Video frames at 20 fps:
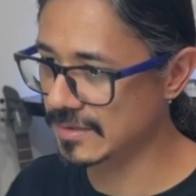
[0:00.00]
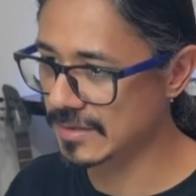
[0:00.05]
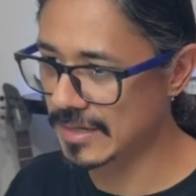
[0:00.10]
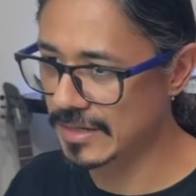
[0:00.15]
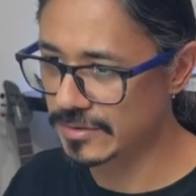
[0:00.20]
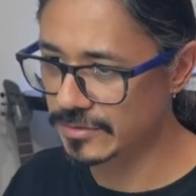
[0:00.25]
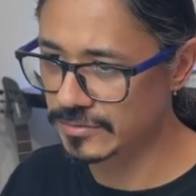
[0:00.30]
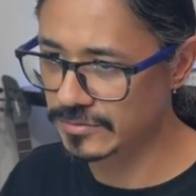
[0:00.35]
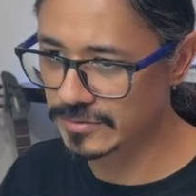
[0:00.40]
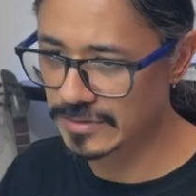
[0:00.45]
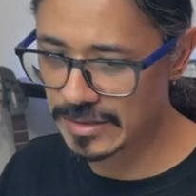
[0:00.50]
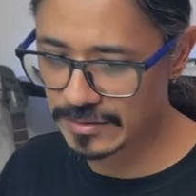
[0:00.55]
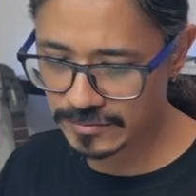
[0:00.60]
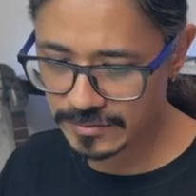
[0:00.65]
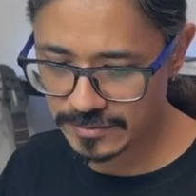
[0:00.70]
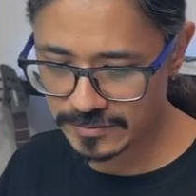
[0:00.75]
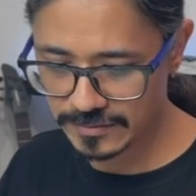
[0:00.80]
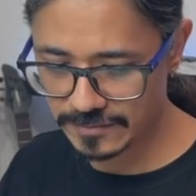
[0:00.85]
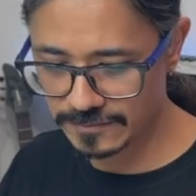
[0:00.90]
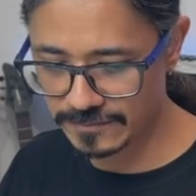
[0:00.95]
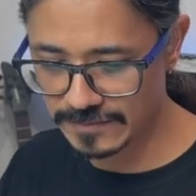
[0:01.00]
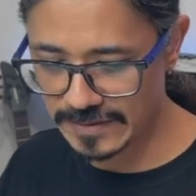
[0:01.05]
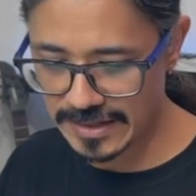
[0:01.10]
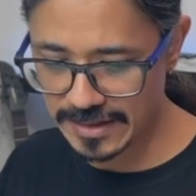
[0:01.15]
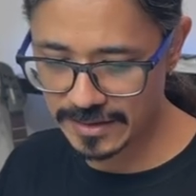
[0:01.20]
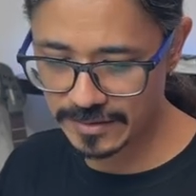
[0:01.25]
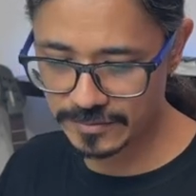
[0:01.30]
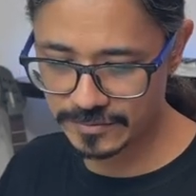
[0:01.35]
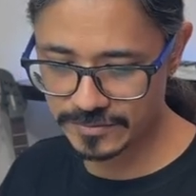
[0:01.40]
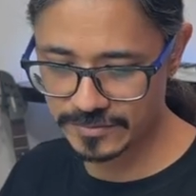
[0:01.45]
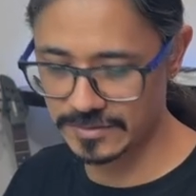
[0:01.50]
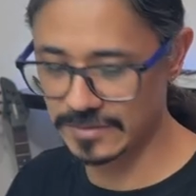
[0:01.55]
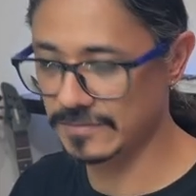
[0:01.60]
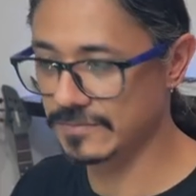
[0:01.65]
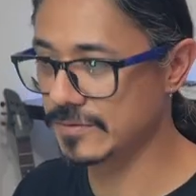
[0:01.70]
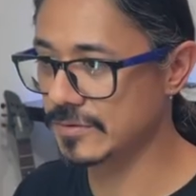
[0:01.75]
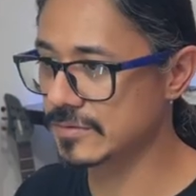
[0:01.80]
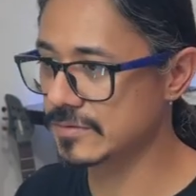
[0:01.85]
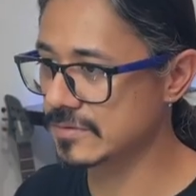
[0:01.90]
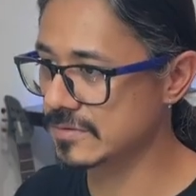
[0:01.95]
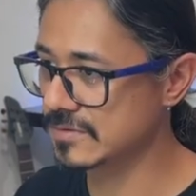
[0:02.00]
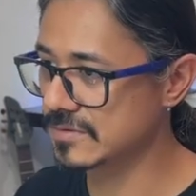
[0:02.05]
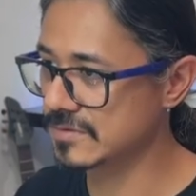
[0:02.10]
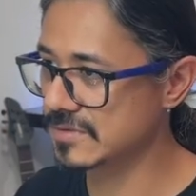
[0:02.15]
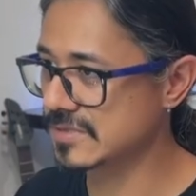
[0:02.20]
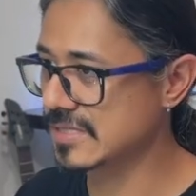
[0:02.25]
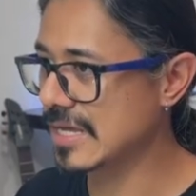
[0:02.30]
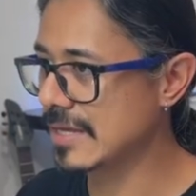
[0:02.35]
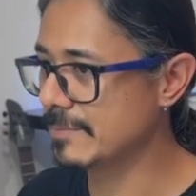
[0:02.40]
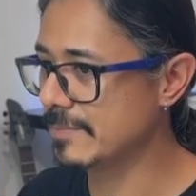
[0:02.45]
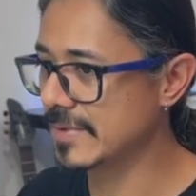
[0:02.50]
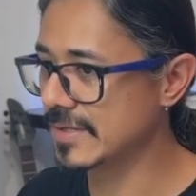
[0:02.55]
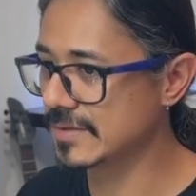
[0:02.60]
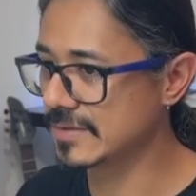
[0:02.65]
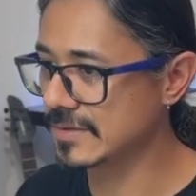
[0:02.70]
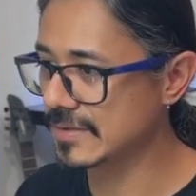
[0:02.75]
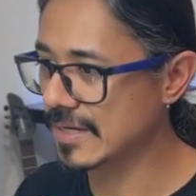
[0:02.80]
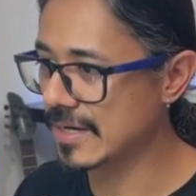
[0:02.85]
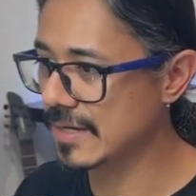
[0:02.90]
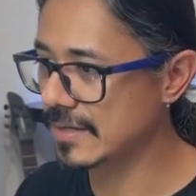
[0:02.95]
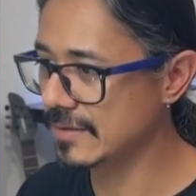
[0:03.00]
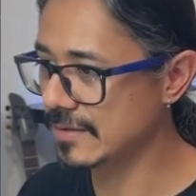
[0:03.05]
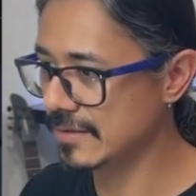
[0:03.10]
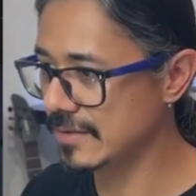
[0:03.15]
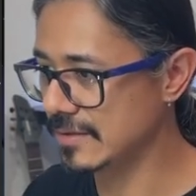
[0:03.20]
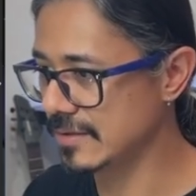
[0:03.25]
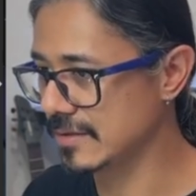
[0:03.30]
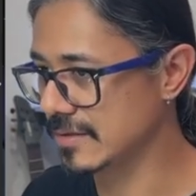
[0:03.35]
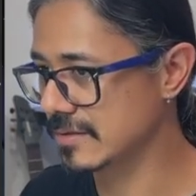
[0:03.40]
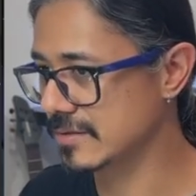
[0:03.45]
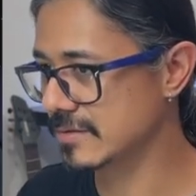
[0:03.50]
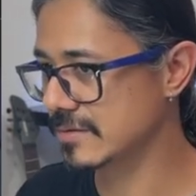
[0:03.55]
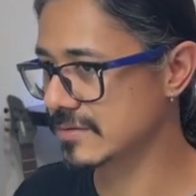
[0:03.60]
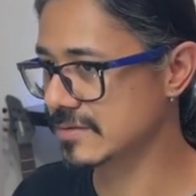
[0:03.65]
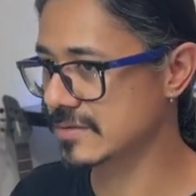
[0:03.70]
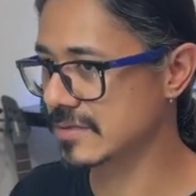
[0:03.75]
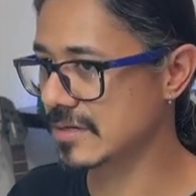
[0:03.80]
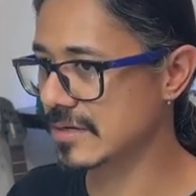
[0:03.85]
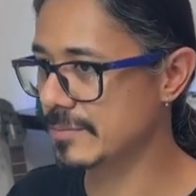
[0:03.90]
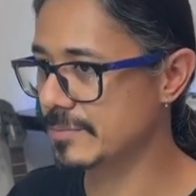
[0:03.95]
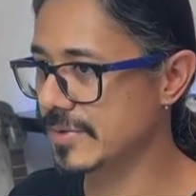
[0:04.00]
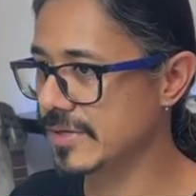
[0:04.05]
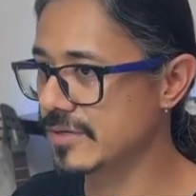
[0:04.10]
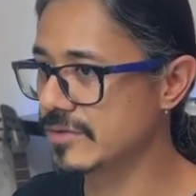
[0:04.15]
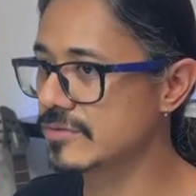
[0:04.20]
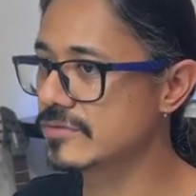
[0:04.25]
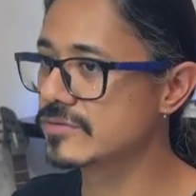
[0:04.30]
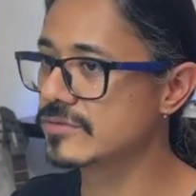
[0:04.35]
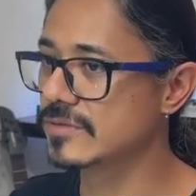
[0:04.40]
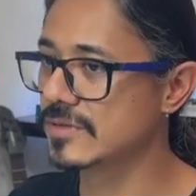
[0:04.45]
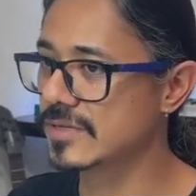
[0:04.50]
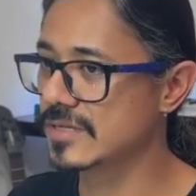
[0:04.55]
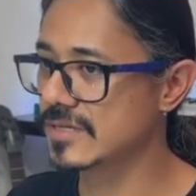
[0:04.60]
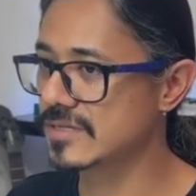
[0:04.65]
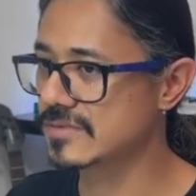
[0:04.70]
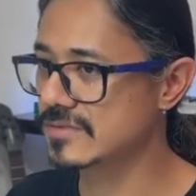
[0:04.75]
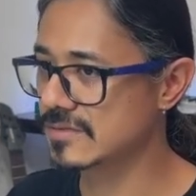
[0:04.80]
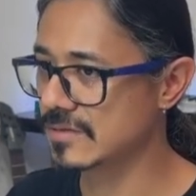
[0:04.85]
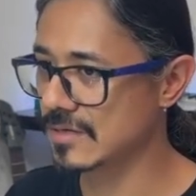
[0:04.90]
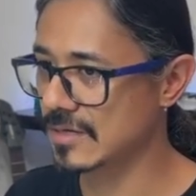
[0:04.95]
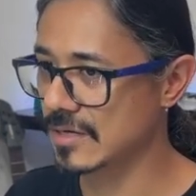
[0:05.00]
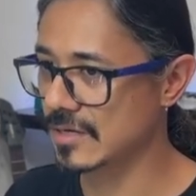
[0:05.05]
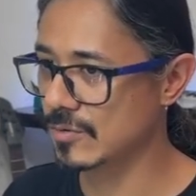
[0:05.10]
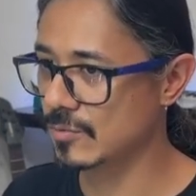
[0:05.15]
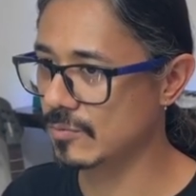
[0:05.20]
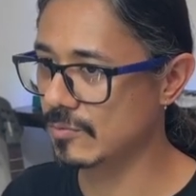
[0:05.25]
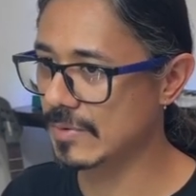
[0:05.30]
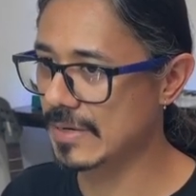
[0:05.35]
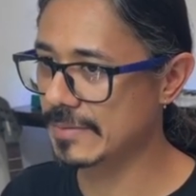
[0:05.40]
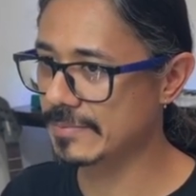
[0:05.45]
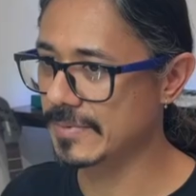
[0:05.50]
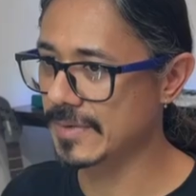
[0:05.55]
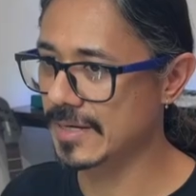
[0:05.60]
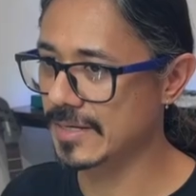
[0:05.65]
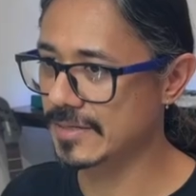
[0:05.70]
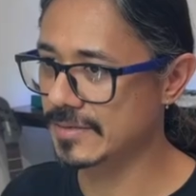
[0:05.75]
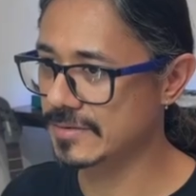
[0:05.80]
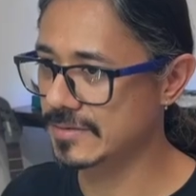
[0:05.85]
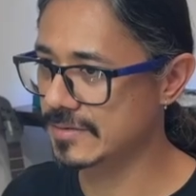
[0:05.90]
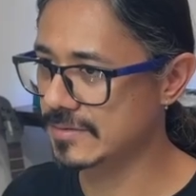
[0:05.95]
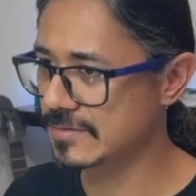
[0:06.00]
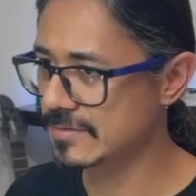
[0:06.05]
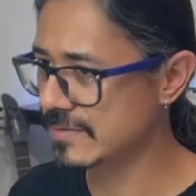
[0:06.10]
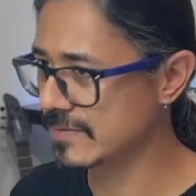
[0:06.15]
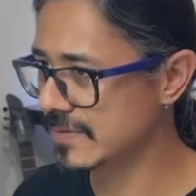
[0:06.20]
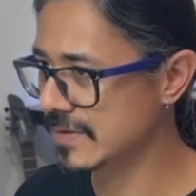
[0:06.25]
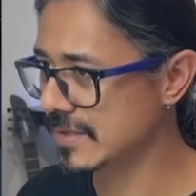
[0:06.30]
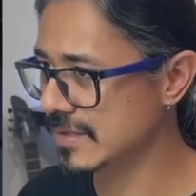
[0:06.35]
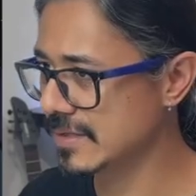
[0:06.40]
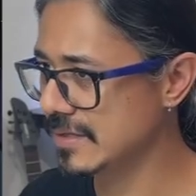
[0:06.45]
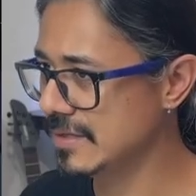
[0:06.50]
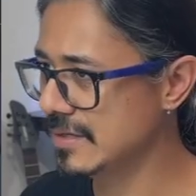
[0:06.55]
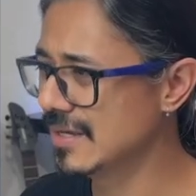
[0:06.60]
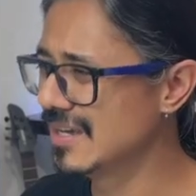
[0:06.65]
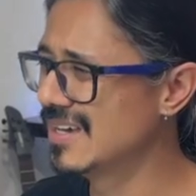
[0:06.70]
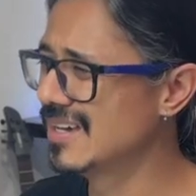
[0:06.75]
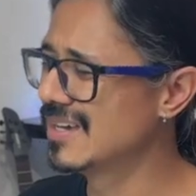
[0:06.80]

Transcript: how do you download the files? If you type a dot here, it's gonna bring you to this web editor thingy.